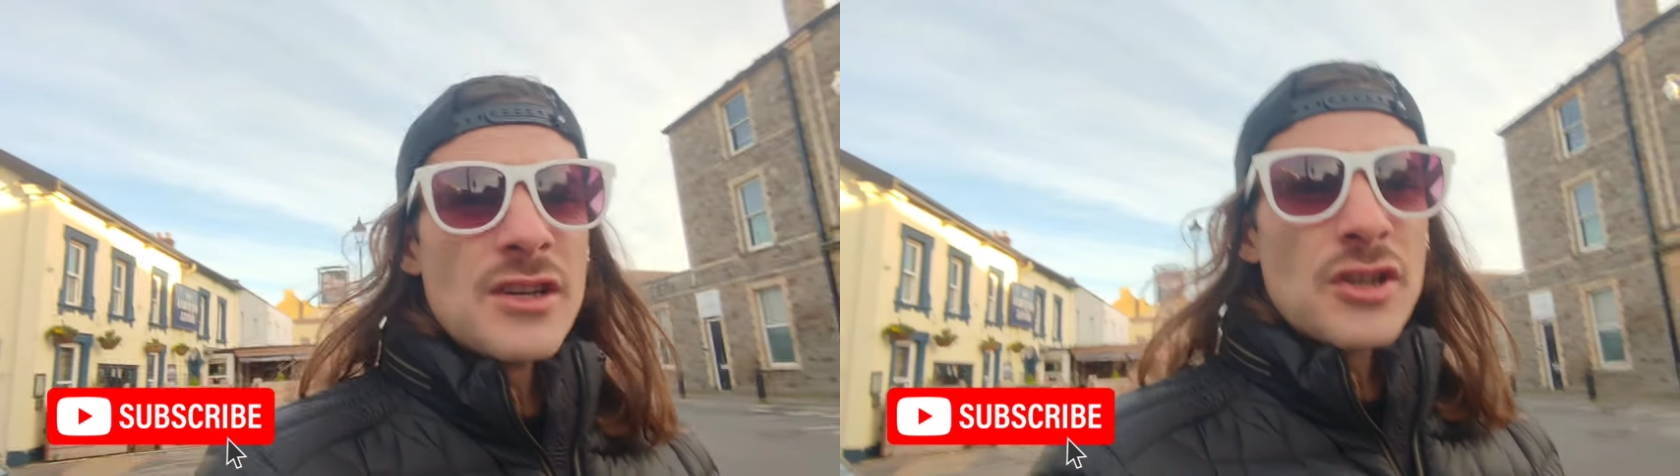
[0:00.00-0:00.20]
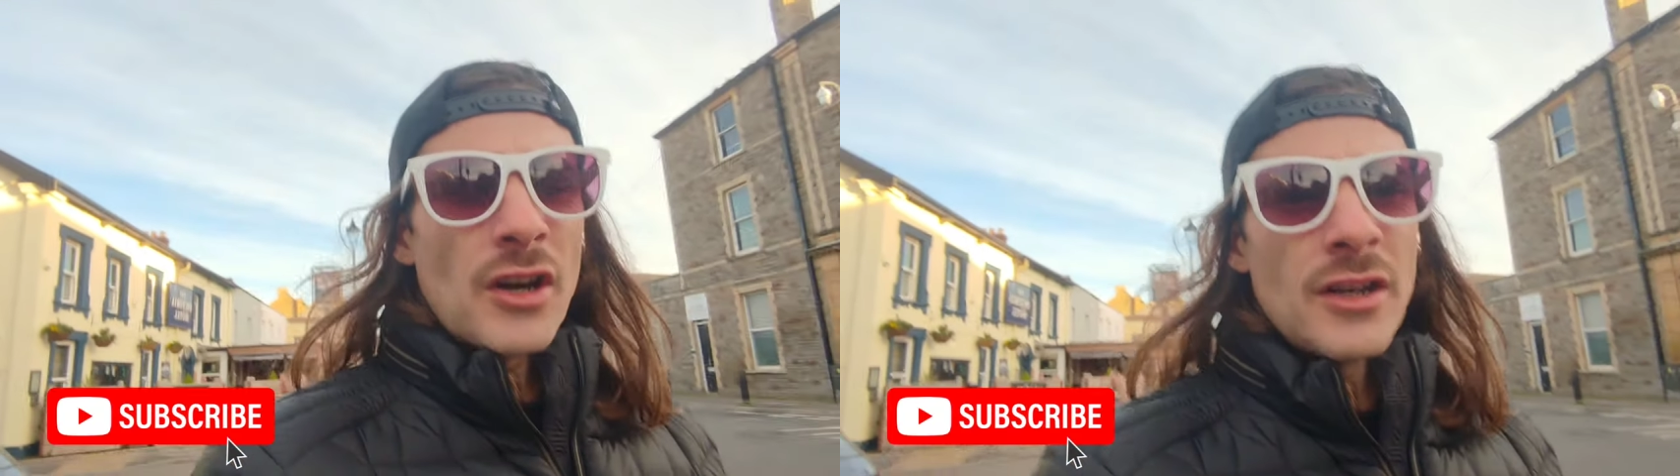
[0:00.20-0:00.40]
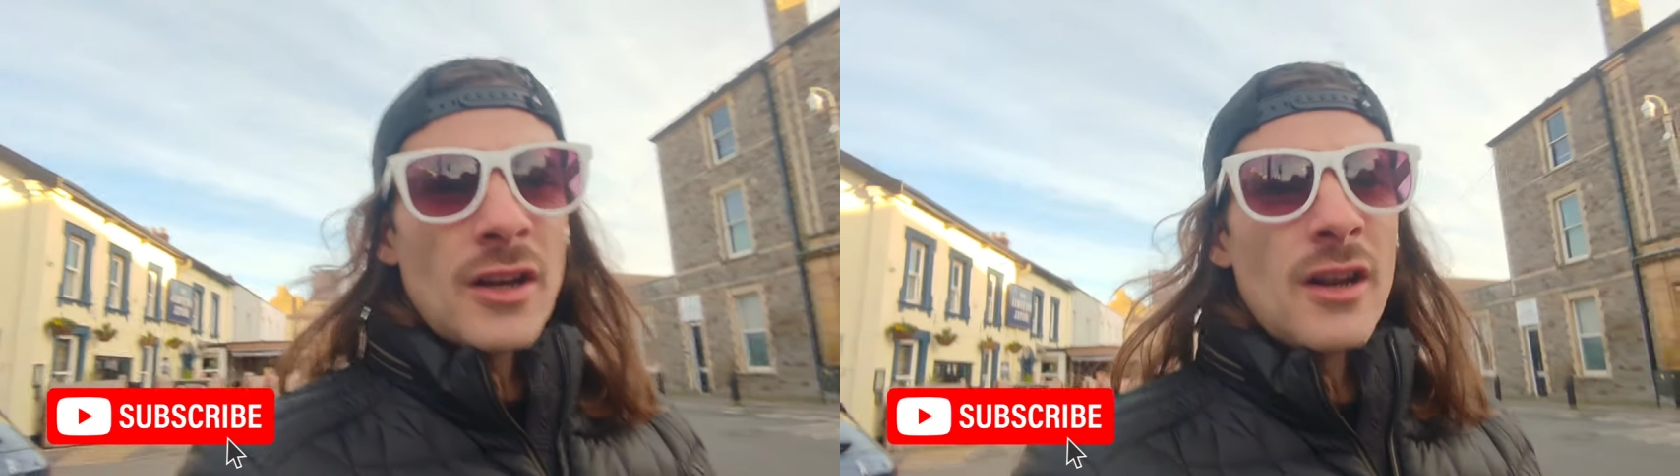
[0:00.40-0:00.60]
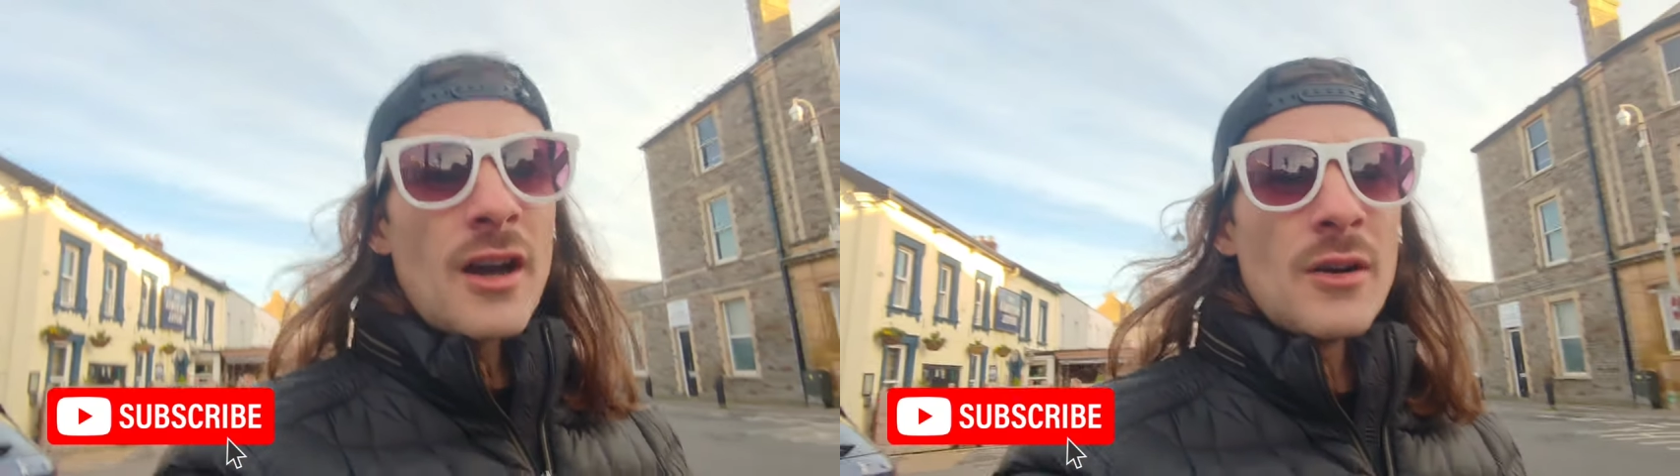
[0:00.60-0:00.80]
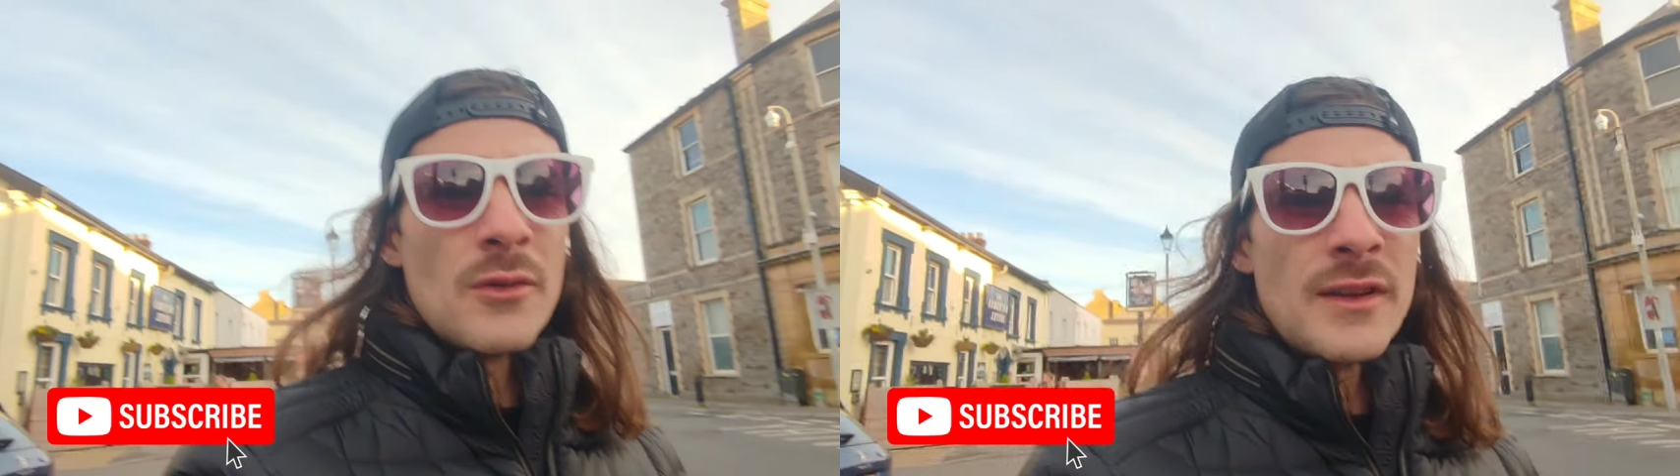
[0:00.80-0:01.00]
Shining a
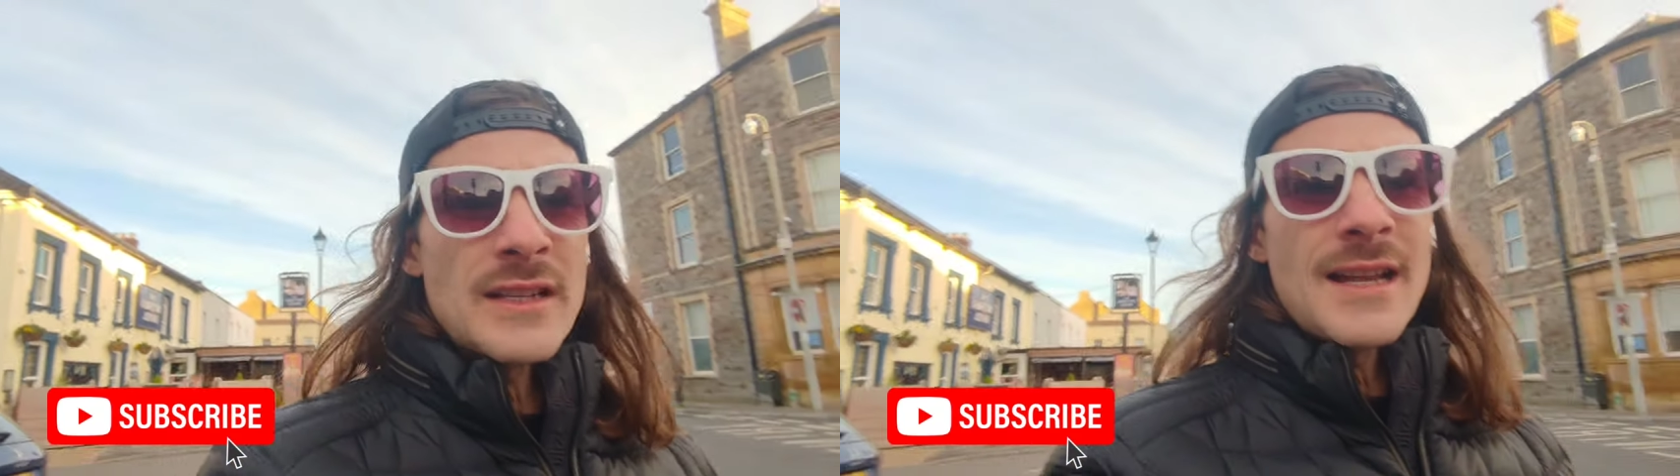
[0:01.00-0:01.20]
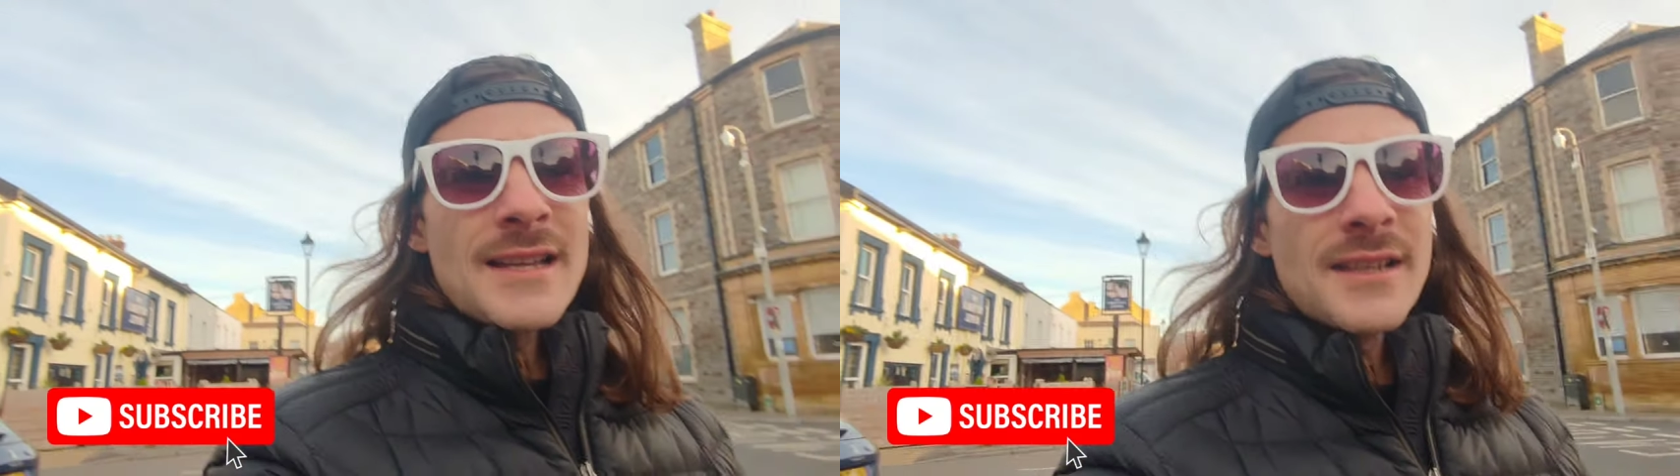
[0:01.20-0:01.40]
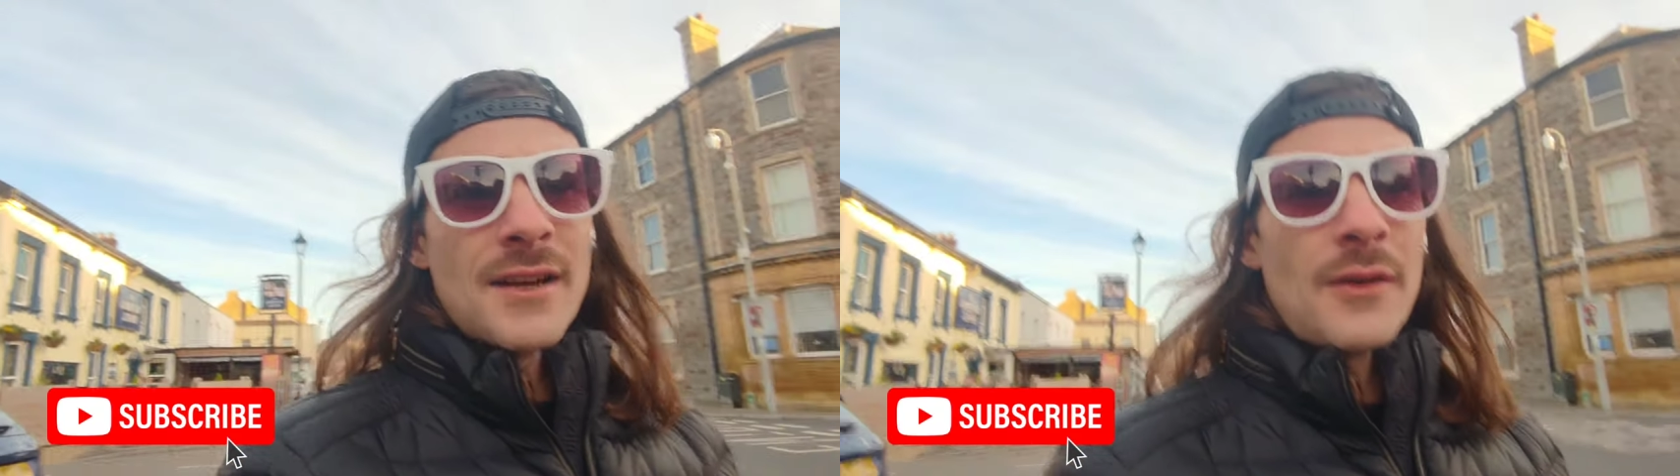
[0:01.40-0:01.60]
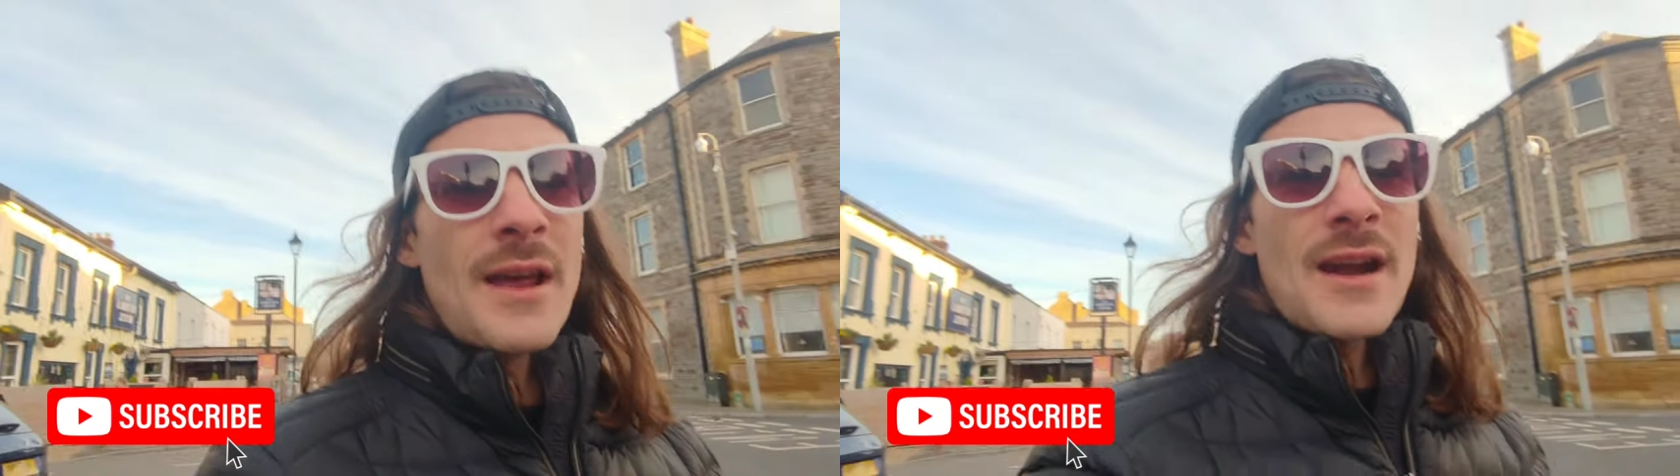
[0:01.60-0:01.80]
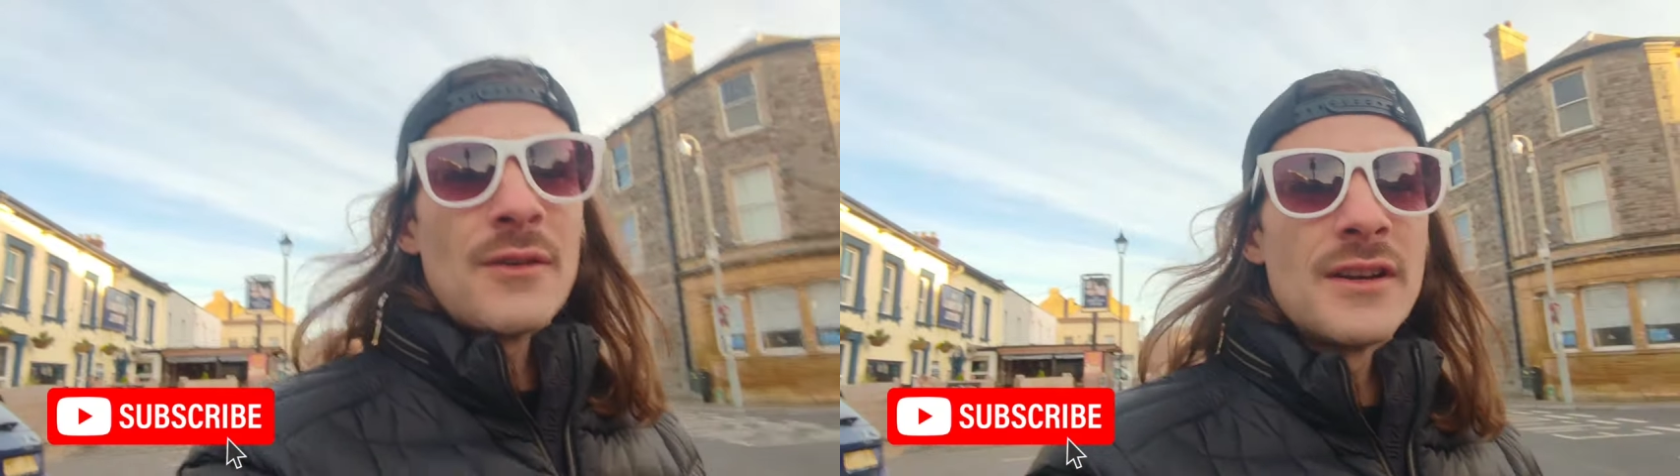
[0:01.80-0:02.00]
light on these lesser
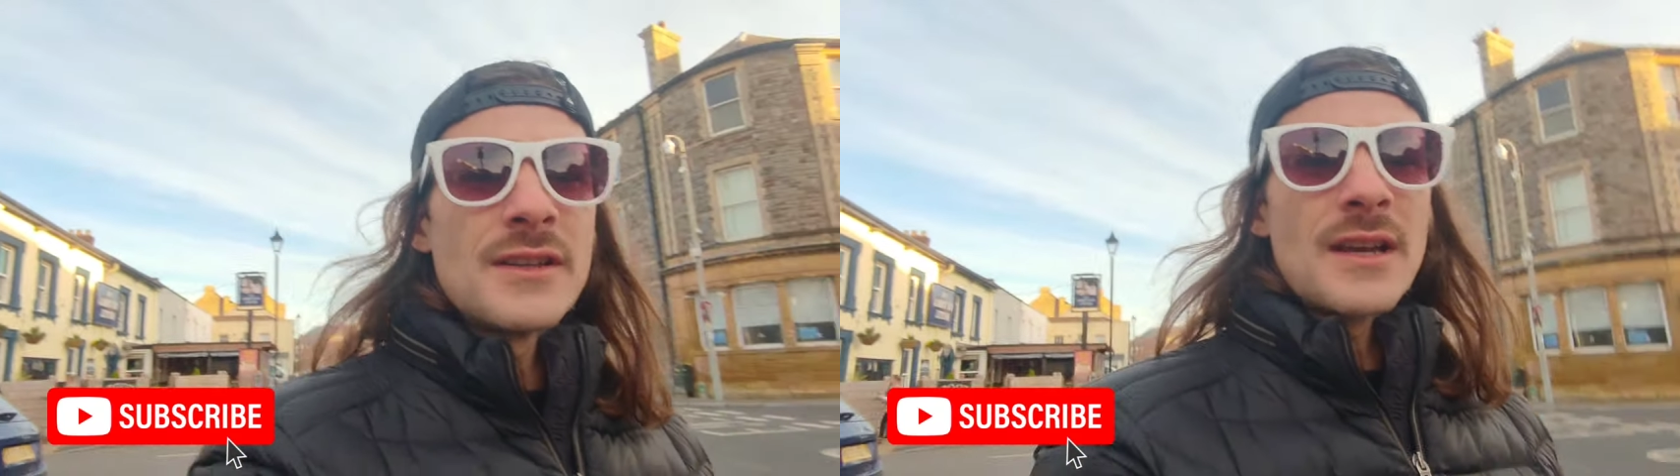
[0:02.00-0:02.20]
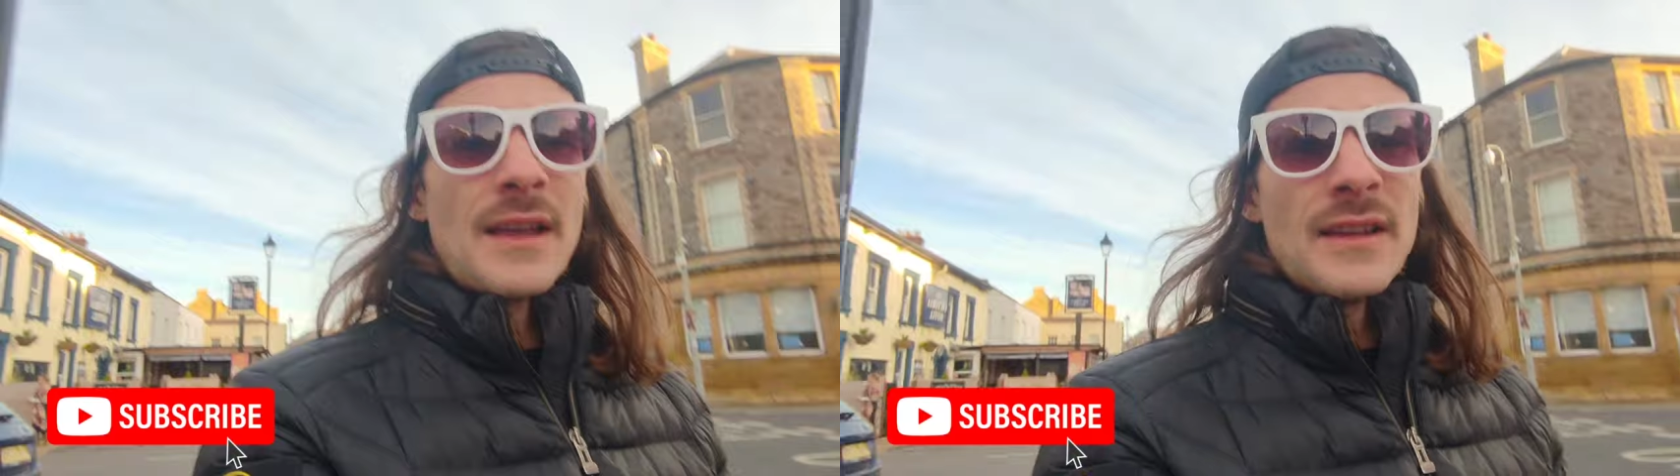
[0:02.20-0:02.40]
known areas